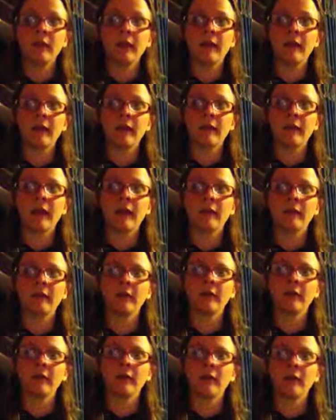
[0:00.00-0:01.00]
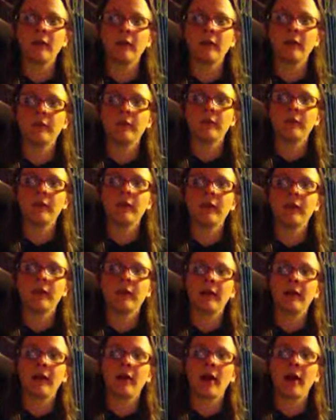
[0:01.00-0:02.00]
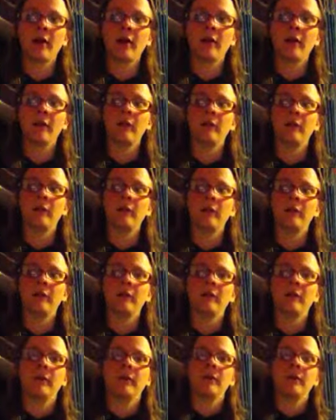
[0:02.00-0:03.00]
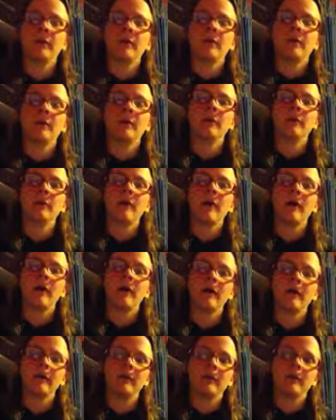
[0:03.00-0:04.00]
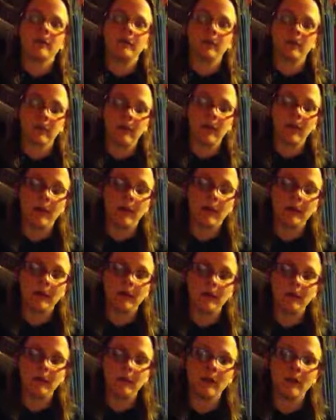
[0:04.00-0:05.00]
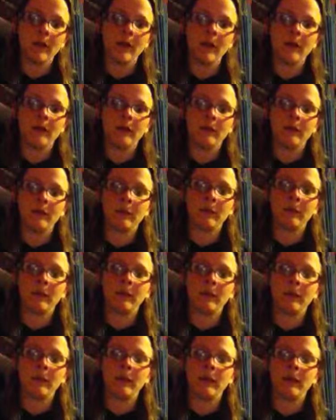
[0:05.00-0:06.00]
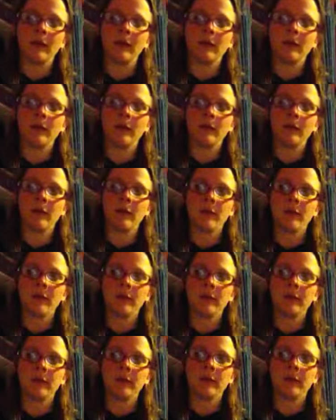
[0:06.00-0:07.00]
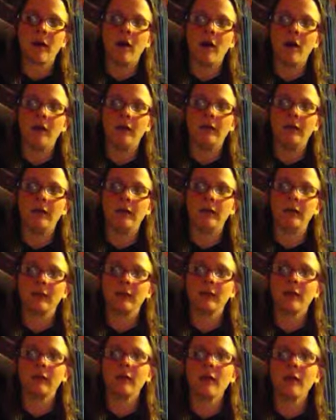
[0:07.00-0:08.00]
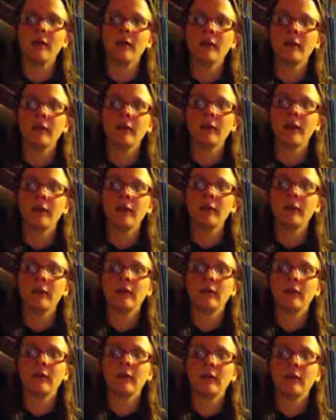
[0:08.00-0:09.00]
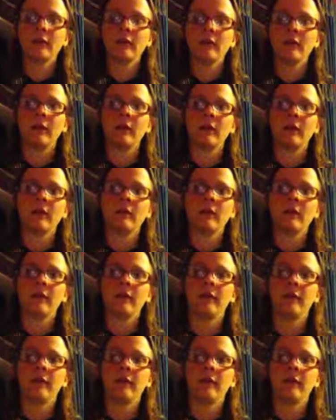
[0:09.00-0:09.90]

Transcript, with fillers: And I just love, like, how Mulan, the characters are in the movie, and I do love all the songs. It's just got a great story and stuff.